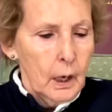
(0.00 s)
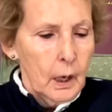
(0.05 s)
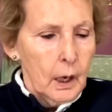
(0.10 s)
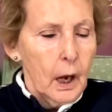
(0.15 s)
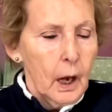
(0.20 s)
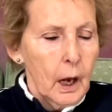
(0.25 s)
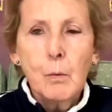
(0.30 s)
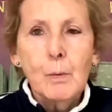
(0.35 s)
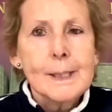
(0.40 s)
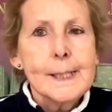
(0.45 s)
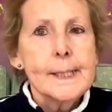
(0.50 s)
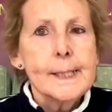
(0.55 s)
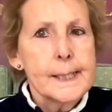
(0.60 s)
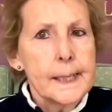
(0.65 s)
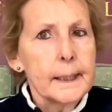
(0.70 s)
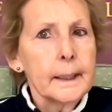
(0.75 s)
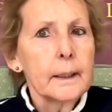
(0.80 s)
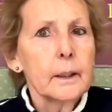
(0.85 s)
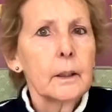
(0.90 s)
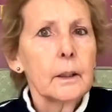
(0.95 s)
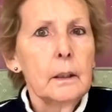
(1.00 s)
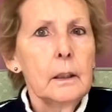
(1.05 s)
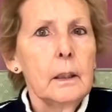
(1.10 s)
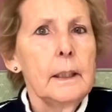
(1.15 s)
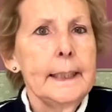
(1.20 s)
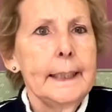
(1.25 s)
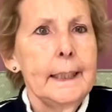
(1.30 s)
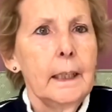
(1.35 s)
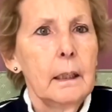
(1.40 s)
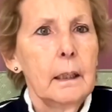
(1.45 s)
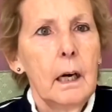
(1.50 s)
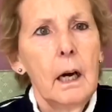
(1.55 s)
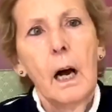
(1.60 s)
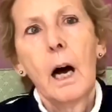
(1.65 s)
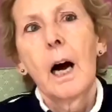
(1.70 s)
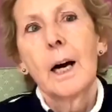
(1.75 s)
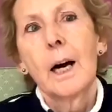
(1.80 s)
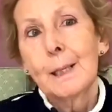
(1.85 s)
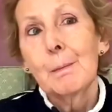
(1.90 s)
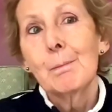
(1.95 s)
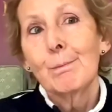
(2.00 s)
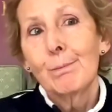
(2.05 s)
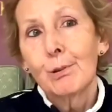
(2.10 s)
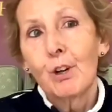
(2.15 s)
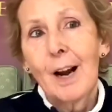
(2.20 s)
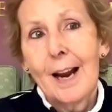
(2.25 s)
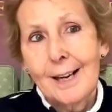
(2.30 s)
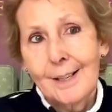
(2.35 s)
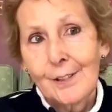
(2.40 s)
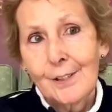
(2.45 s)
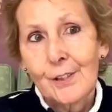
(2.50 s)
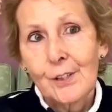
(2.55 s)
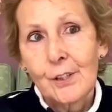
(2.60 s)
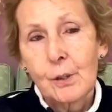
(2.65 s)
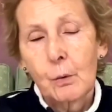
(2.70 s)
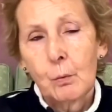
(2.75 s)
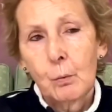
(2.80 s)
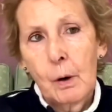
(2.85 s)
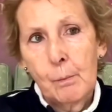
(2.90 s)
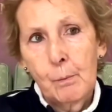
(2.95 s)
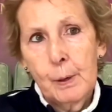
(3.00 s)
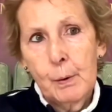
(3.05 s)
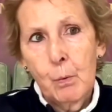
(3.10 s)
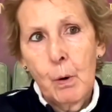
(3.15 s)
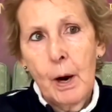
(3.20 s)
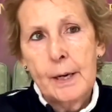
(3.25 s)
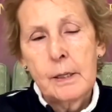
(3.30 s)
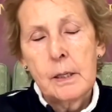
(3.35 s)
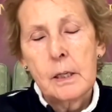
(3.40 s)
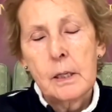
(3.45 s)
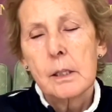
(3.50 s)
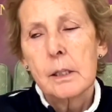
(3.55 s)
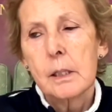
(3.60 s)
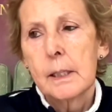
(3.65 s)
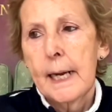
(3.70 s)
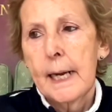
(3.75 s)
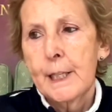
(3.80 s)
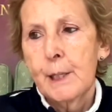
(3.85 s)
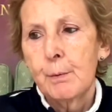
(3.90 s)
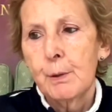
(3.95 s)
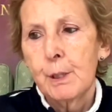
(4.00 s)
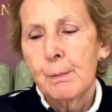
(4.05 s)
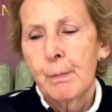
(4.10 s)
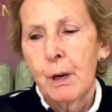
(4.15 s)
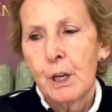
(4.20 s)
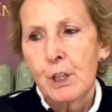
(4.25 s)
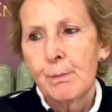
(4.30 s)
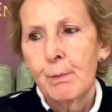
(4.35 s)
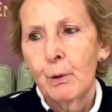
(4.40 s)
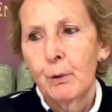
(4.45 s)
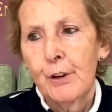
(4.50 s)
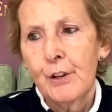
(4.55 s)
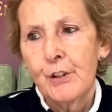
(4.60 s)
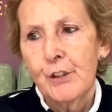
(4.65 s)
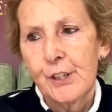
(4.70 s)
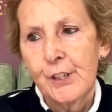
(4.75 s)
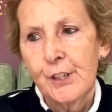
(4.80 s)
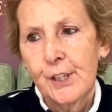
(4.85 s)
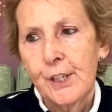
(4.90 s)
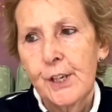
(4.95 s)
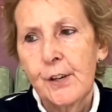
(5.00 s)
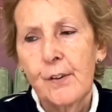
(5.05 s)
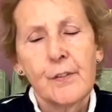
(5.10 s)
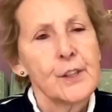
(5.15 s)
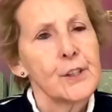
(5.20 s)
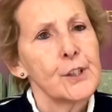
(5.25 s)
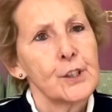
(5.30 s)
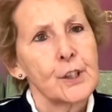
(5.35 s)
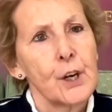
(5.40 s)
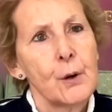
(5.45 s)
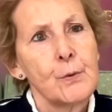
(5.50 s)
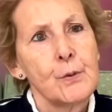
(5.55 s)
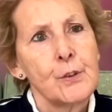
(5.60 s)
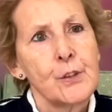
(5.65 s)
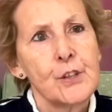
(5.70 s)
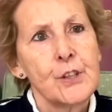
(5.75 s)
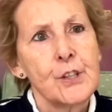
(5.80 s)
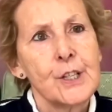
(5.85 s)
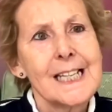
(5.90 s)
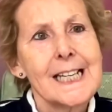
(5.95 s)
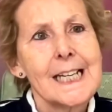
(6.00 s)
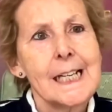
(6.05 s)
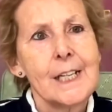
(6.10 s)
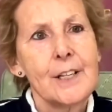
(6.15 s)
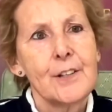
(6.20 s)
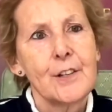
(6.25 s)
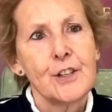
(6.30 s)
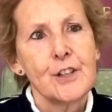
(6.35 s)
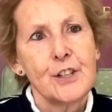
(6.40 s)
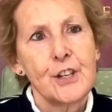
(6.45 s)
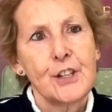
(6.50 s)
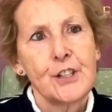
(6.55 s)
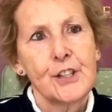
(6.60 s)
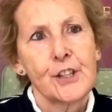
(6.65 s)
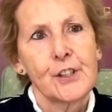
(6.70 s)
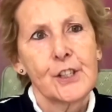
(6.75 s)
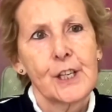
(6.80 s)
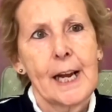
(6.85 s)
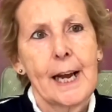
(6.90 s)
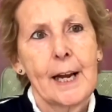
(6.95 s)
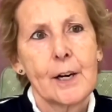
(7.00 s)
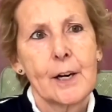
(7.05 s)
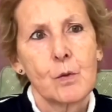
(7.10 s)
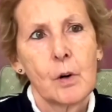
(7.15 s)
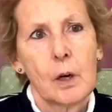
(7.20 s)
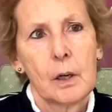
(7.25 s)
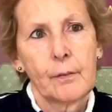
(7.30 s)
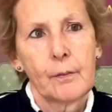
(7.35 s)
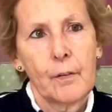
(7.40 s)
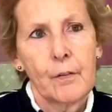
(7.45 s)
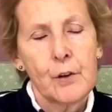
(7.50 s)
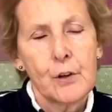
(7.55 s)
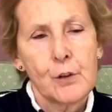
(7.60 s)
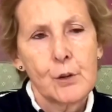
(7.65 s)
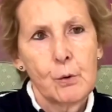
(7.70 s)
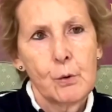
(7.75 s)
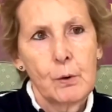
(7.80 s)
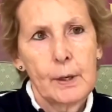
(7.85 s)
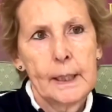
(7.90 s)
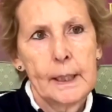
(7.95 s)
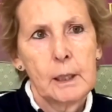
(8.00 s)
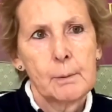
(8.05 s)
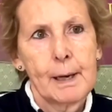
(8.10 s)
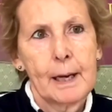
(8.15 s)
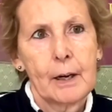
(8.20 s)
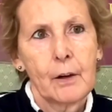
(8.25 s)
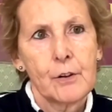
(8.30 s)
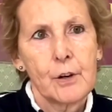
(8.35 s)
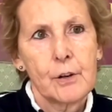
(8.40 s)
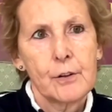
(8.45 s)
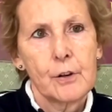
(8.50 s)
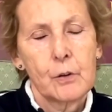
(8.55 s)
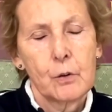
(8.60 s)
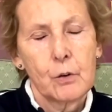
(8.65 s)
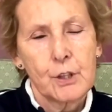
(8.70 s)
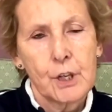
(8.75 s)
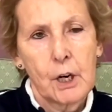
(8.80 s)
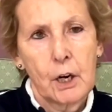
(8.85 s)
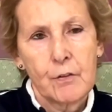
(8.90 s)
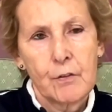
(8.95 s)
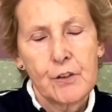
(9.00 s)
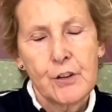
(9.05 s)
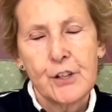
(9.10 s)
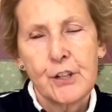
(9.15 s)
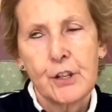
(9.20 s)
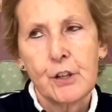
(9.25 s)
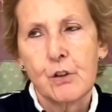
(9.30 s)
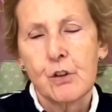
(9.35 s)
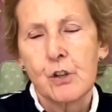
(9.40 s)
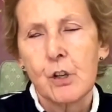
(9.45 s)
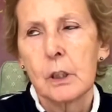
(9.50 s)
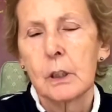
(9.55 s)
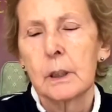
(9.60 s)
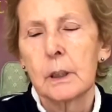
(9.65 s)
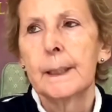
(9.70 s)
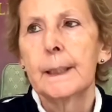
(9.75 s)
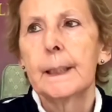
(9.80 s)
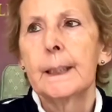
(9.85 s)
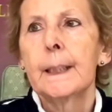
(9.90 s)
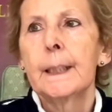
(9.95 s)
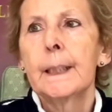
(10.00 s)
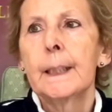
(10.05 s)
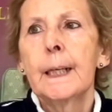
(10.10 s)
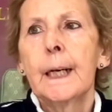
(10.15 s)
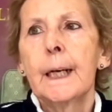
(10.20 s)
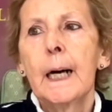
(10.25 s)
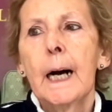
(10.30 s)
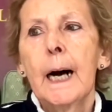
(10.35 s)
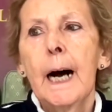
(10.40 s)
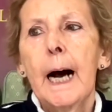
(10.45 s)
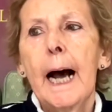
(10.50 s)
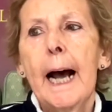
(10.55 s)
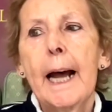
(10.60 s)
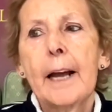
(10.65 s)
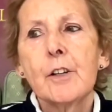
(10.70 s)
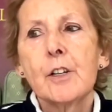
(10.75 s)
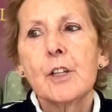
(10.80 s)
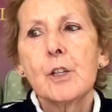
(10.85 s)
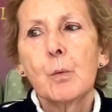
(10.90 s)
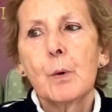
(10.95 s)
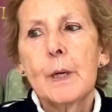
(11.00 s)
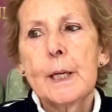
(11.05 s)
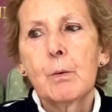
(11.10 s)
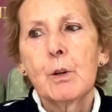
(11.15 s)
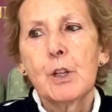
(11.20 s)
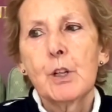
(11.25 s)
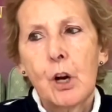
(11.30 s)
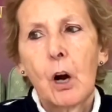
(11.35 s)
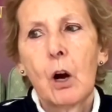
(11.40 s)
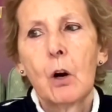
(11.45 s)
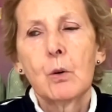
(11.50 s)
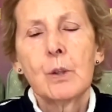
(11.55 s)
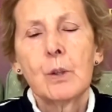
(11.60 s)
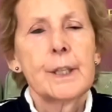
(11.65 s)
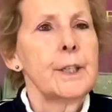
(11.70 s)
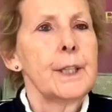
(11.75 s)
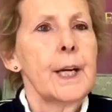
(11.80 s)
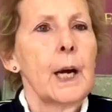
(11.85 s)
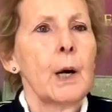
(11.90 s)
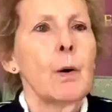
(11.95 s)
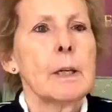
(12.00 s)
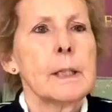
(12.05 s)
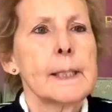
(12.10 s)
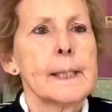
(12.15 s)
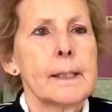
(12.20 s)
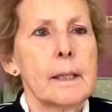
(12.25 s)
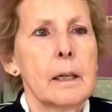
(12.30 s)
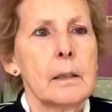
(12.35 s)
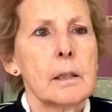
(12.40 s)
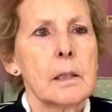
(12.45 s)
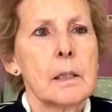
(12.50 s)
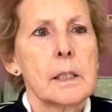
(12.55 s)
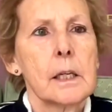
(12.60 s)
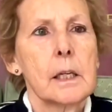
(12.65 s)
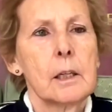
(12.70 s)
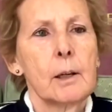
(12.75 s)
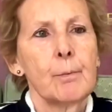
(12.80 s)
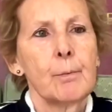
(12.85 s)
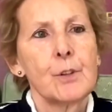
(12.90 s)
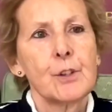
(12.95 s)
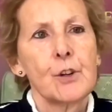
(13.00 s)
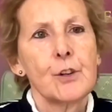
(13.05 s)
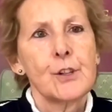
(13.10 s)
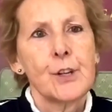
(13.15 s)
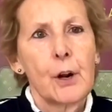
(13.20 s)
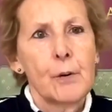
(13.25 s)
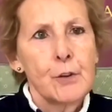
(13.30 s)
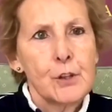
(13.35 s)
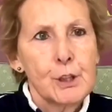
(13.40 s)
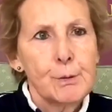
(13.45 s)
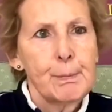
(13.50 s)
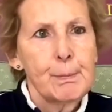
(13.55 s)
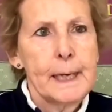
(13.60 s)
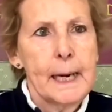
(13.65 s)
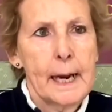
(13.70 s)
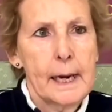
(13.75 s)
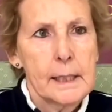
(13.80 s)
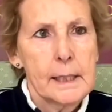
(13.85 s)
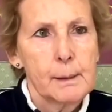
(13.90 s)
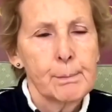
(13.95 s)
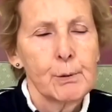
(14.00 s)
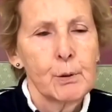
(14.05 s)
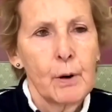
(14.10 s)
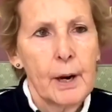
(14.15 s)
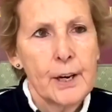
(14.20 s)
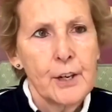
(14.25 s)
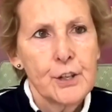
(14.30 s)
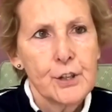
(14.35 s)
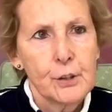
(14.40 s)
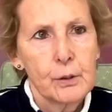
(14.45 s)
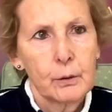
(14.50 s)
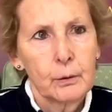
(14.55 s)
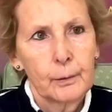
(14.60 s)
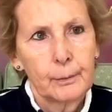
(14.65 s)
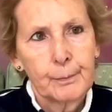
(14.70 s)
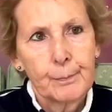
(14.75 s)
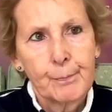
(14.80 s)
I was singularly unimpressed when we went. The lady was much more interested in the scones and tea that she'd just had rather than talking about looked after children. And we were told in no uncertain terms, don't be aspirational.